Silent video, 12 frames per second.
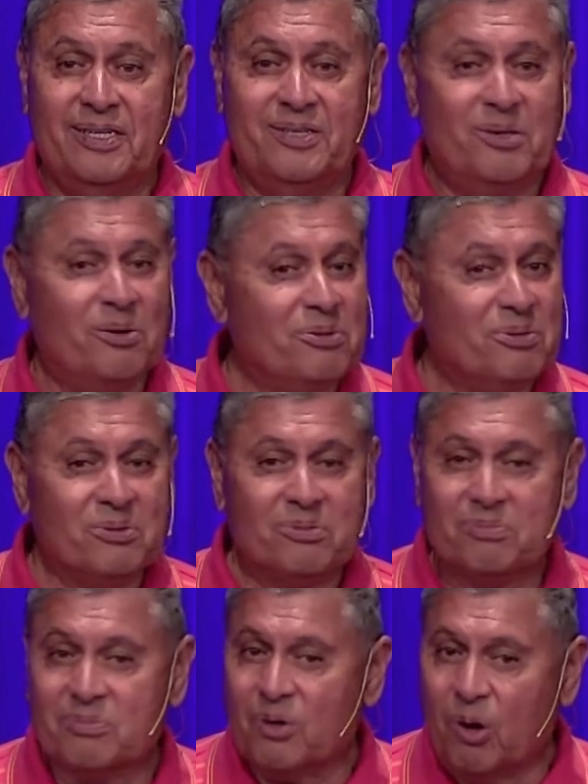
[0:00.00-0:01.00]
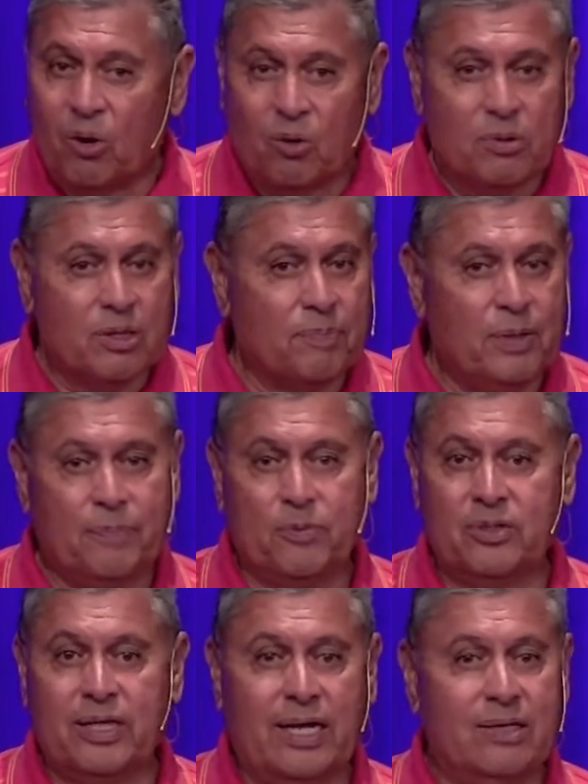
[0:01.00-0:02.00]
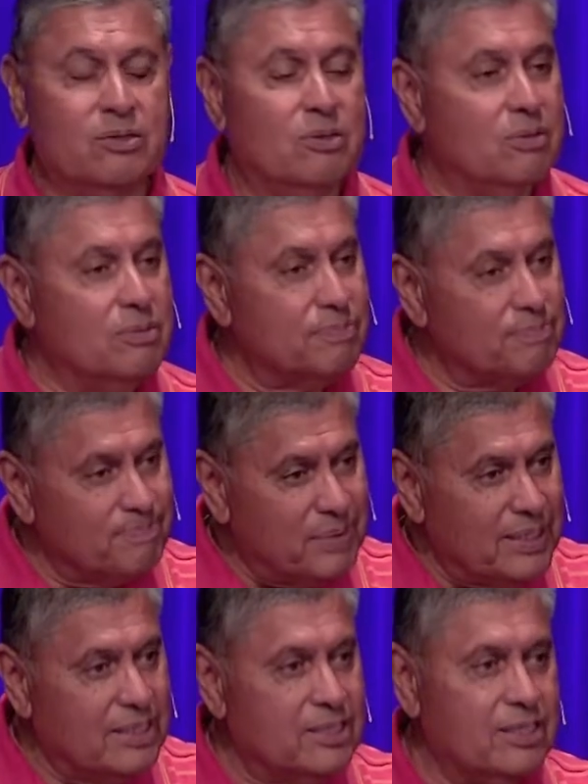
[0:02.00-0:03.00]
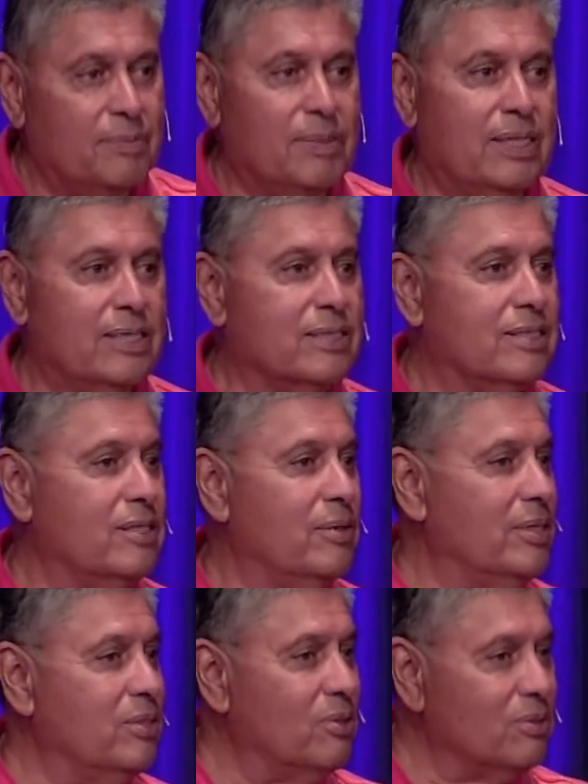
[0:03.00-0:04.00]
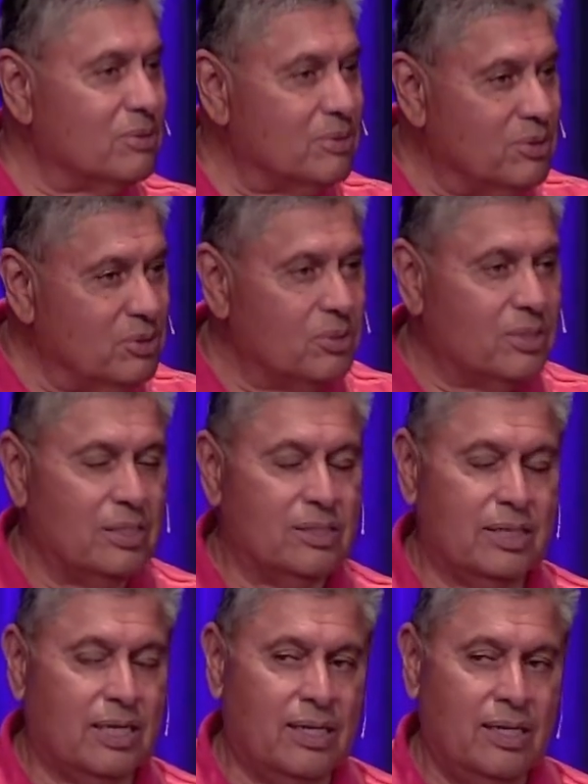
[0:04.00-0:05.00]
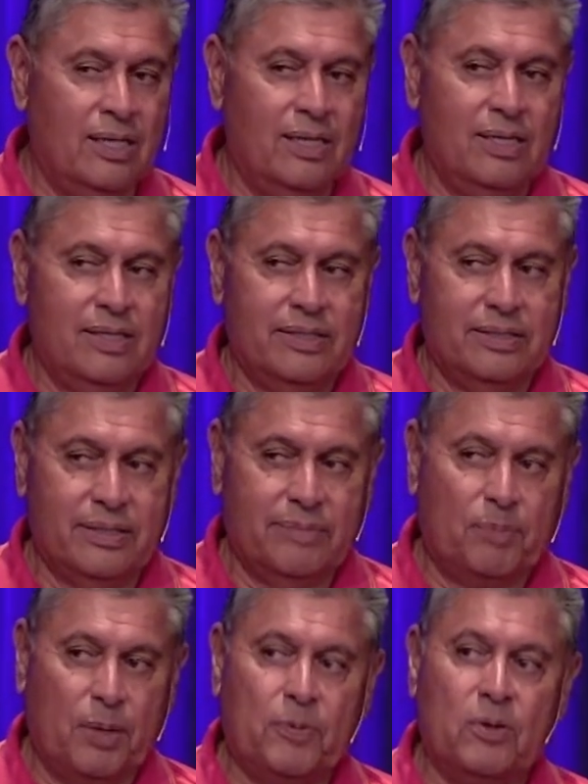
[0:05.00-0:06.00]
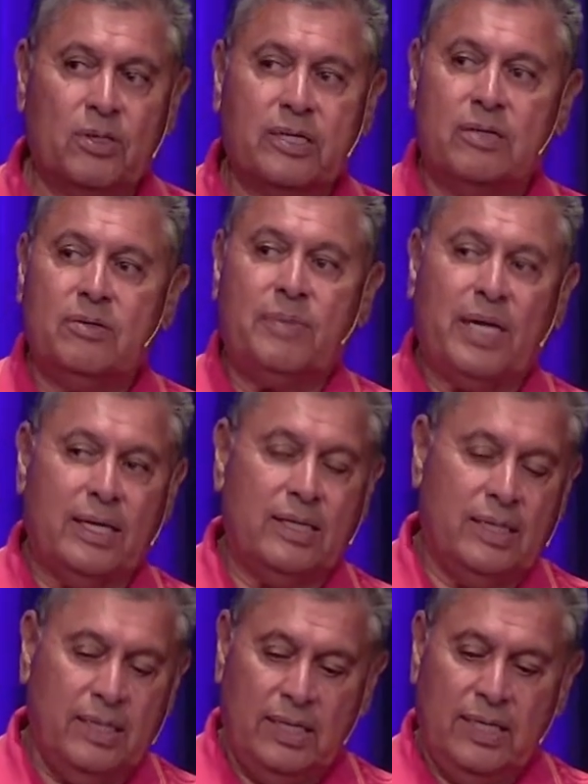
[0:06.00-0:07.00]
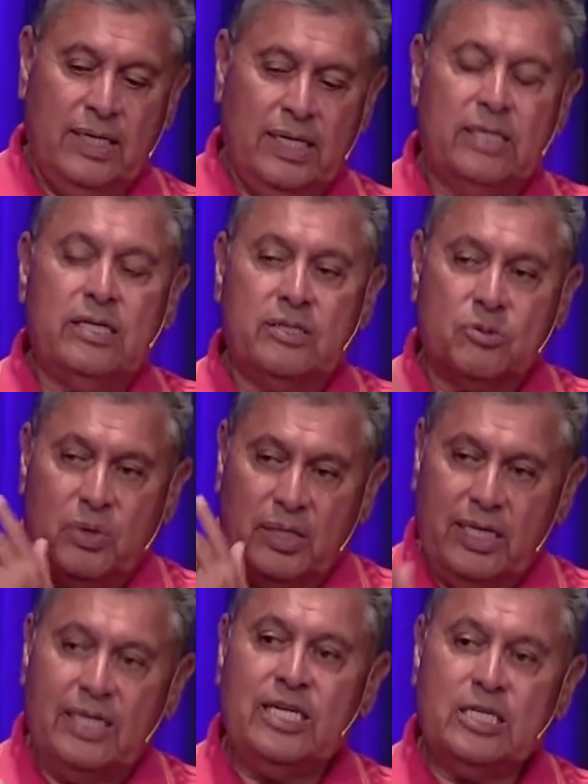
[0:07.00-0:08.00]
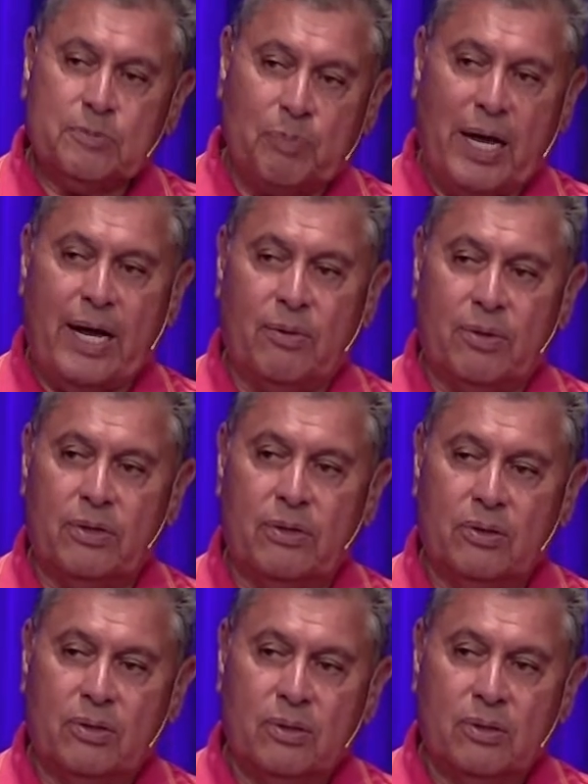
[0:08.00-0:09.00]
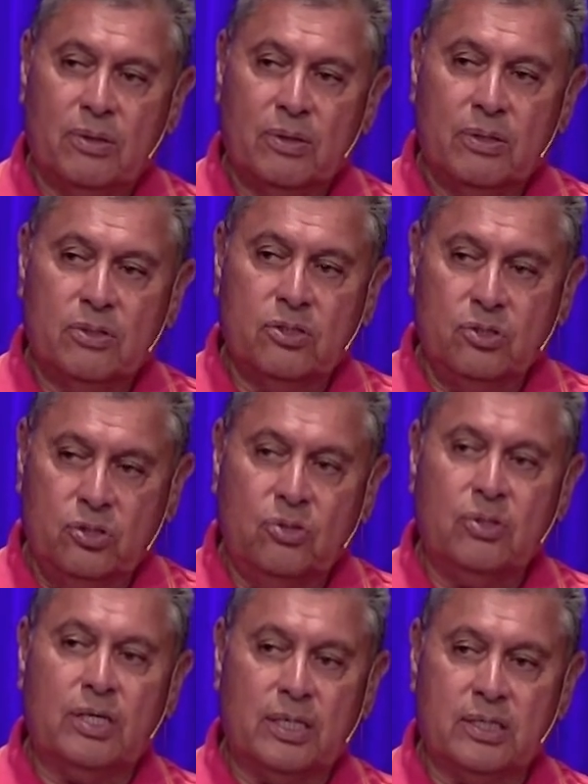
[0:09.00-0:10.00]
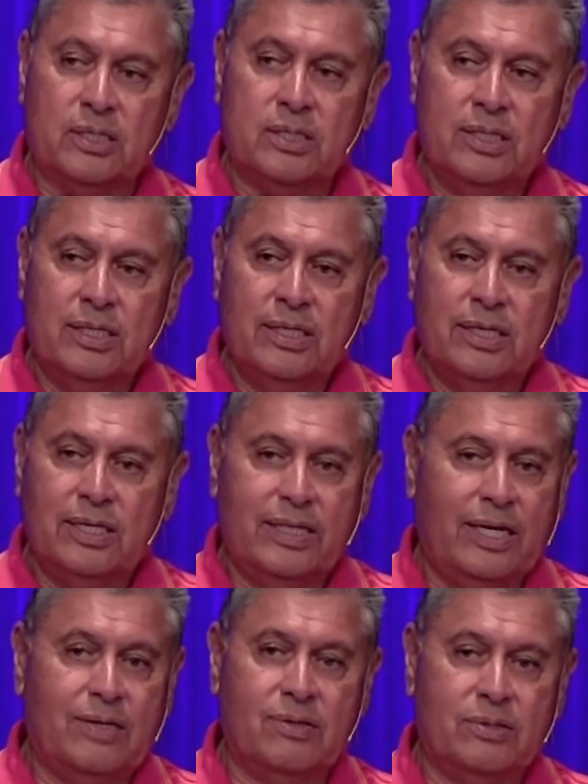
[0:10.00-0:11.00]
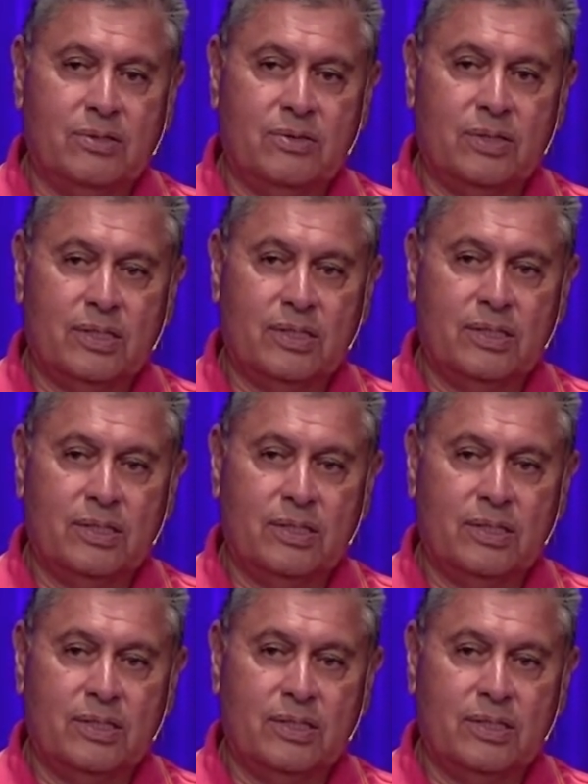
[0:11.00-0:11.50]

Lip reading: Don't hold the people down. Don't punish them unnecessarily. Don't do things that people look at you, man, it is within his power to do this, and they don't do it.